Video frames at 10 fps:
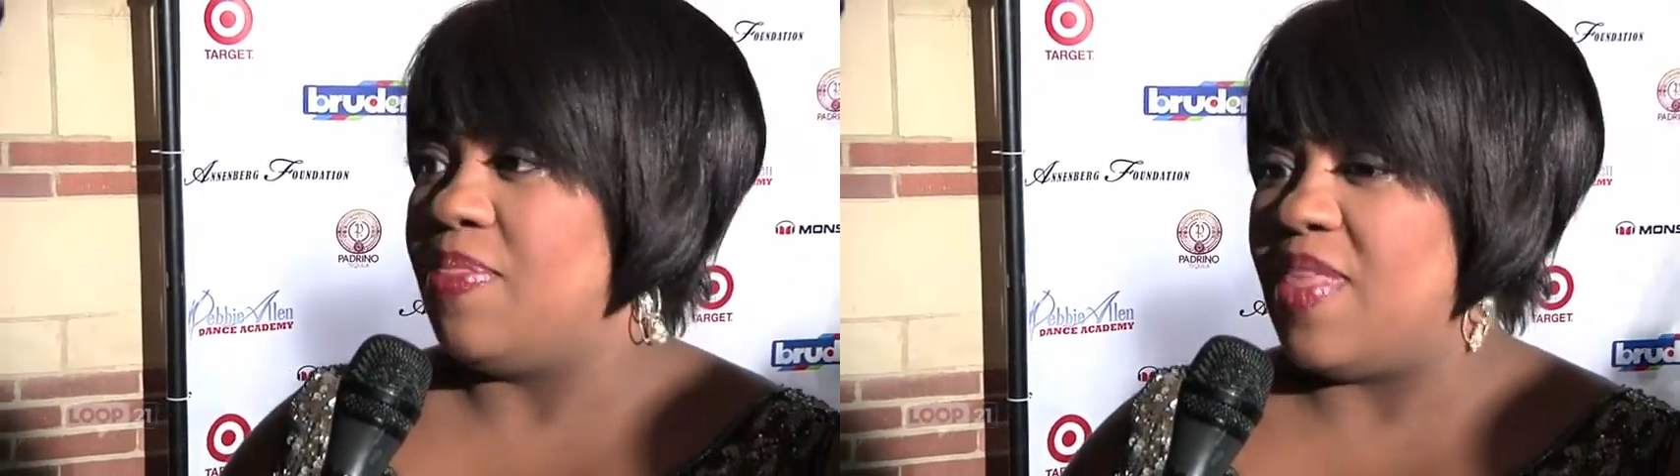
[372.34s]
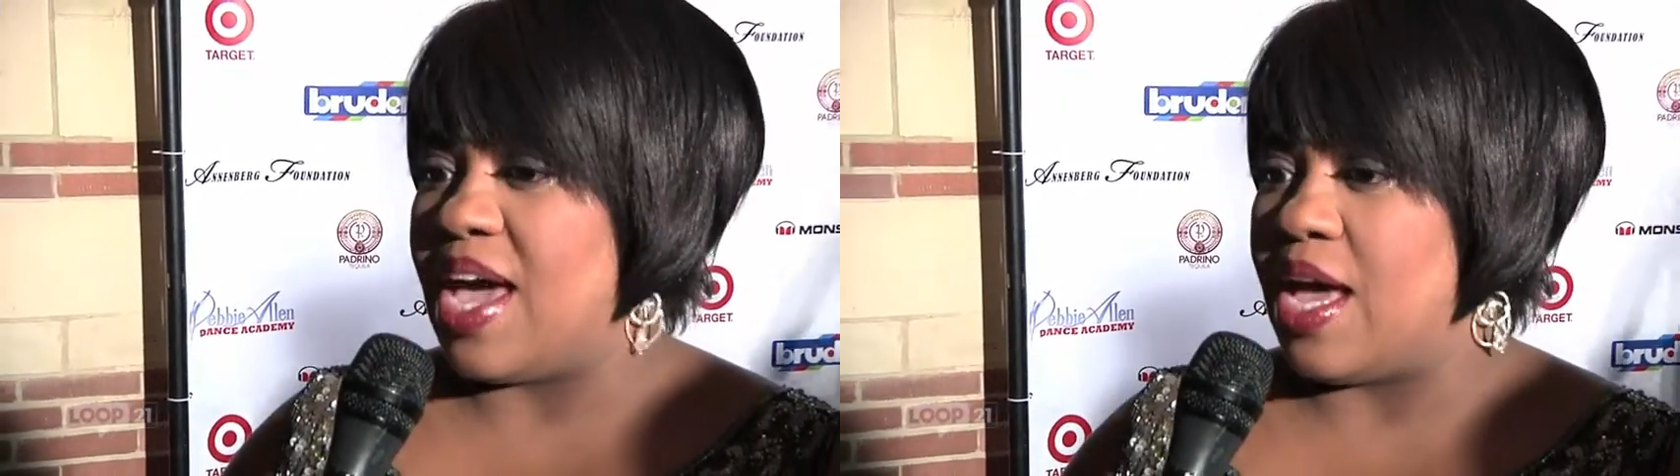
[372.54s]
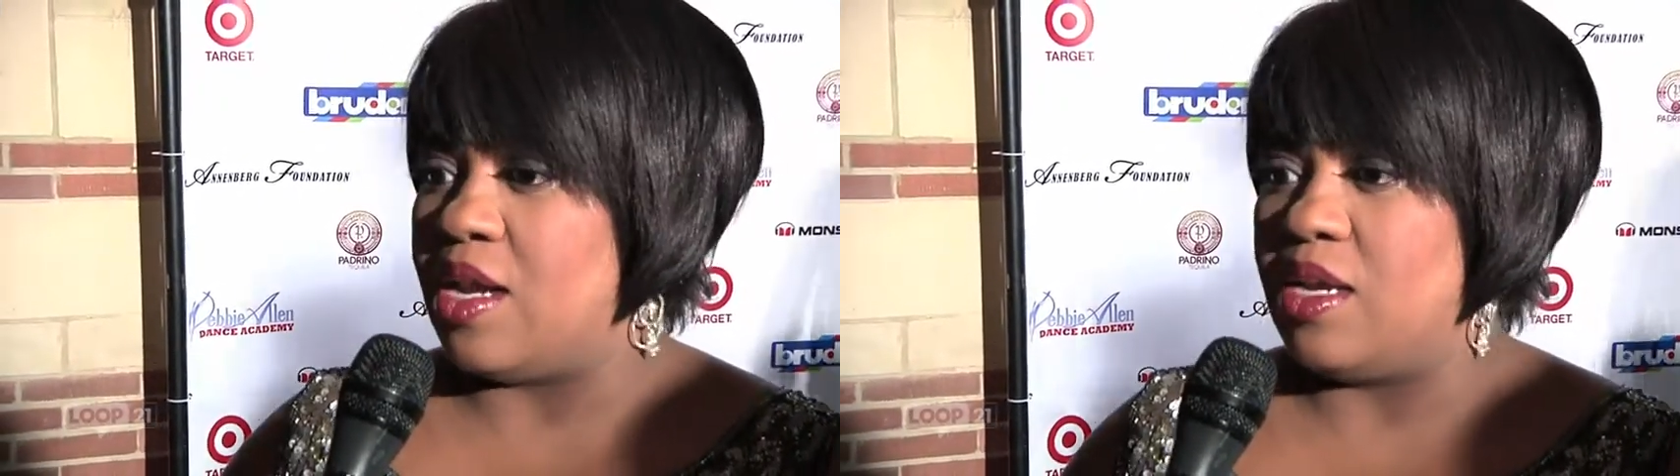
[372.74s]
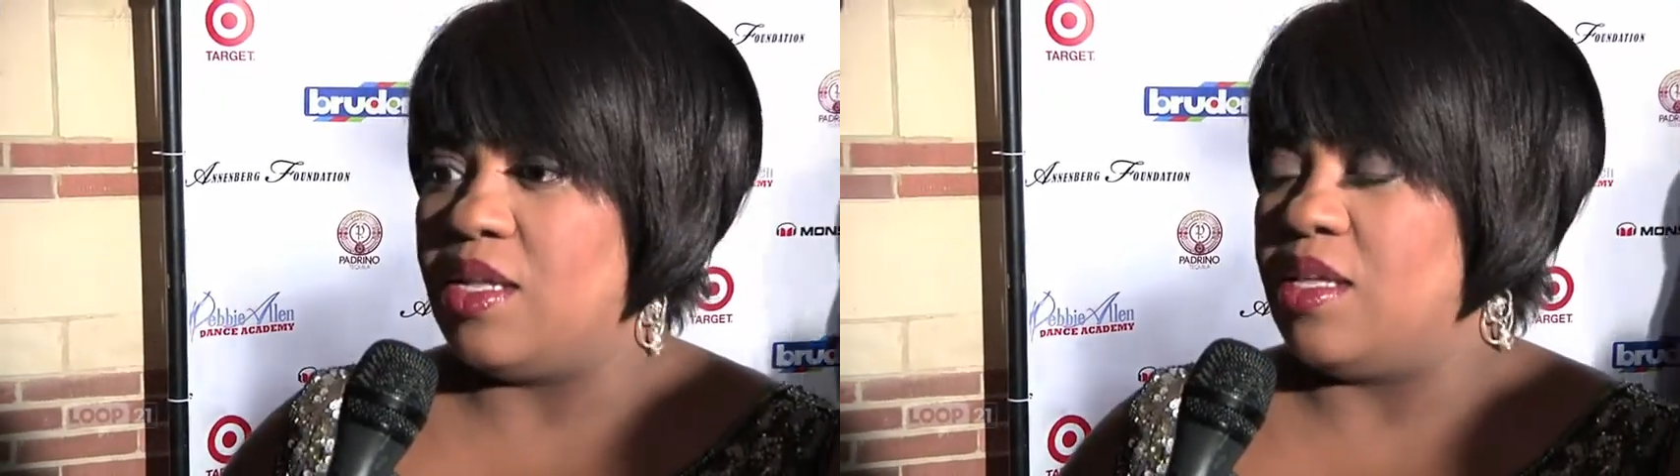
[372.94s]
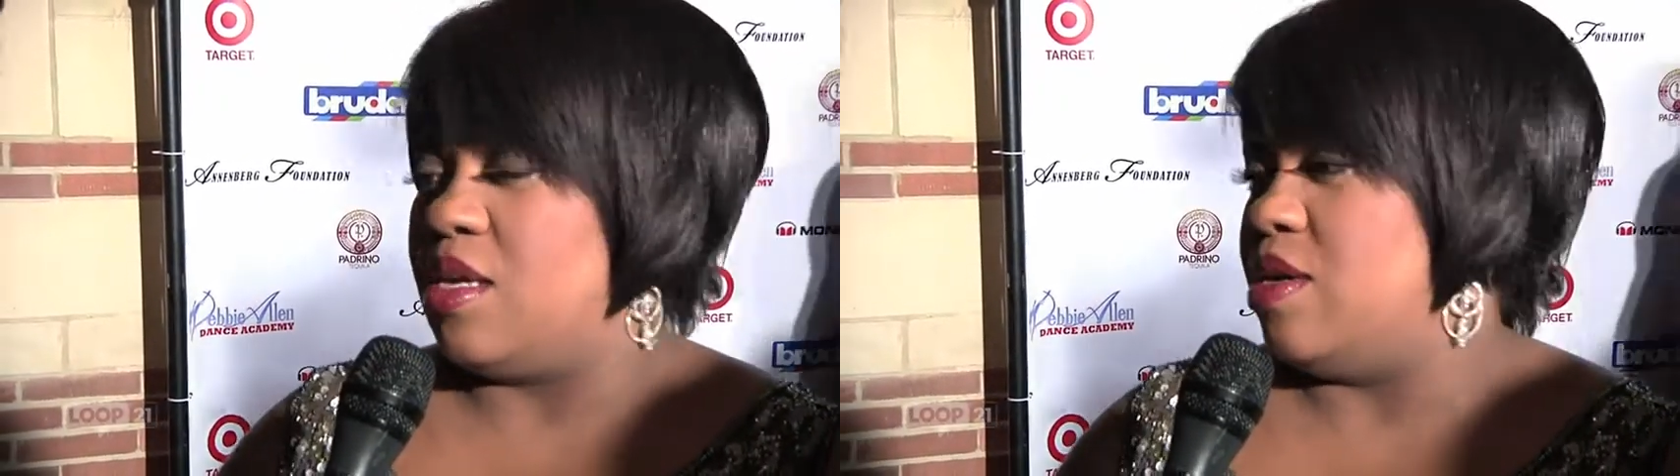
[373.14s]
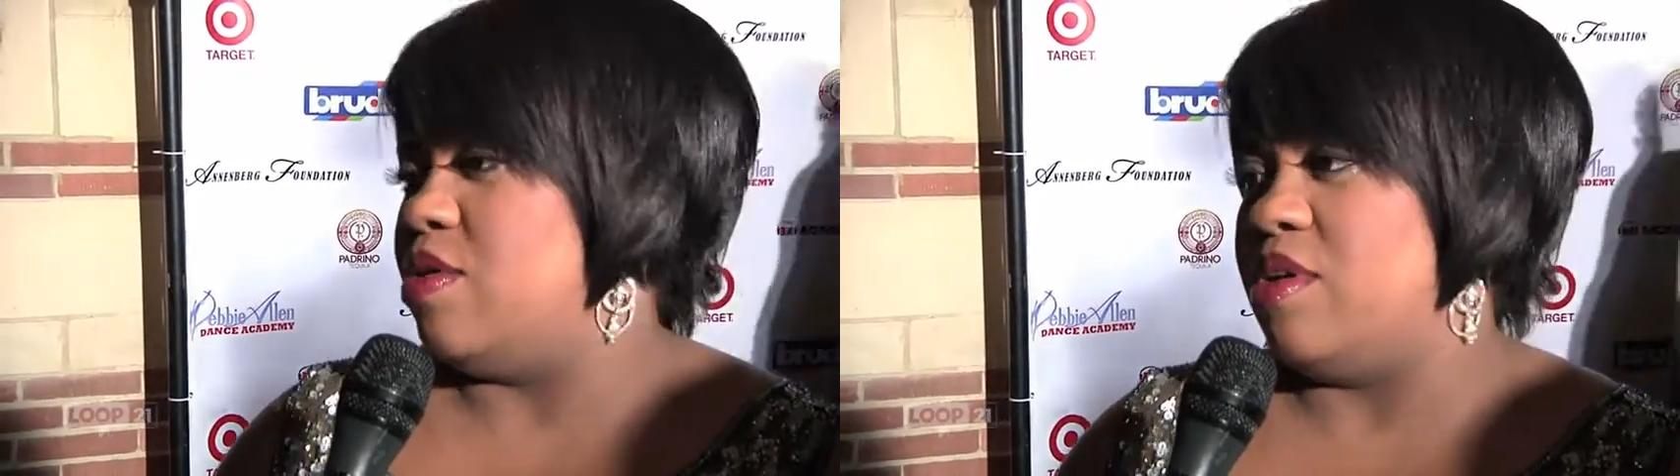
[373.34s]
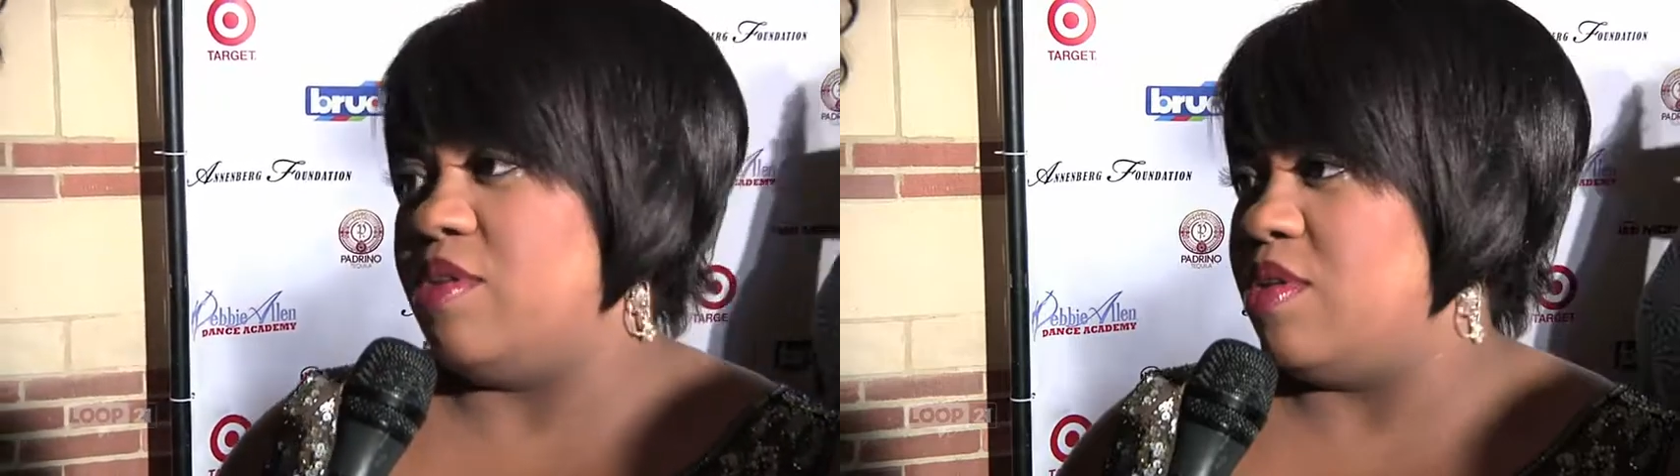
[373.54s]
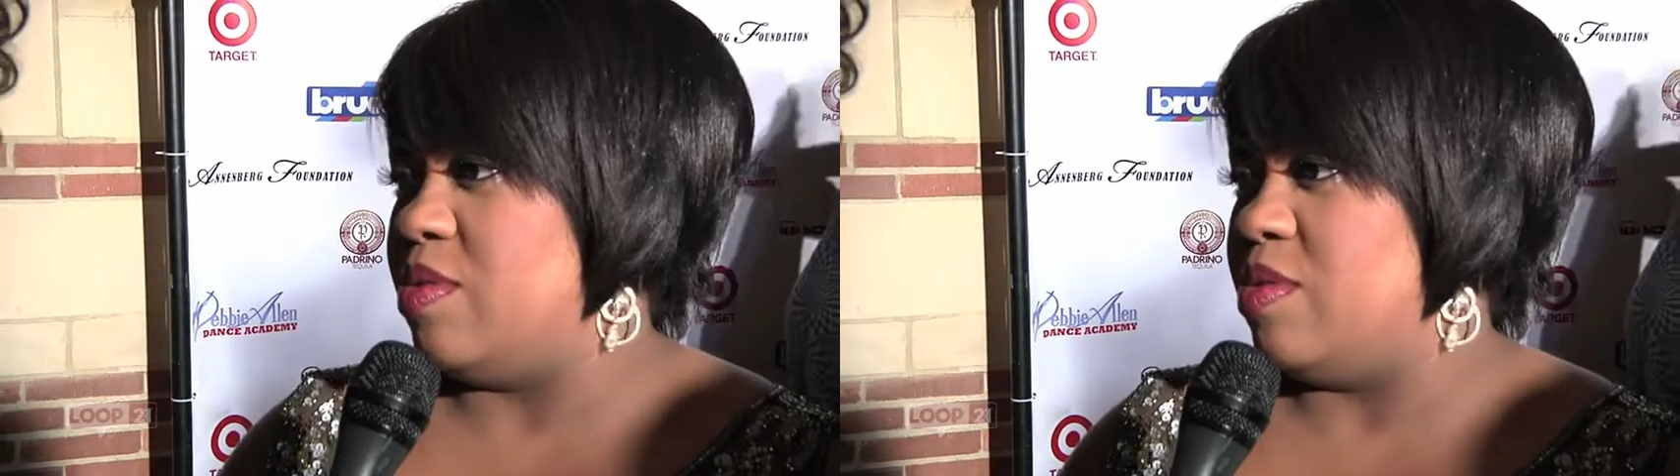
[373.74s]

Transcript: that it, it,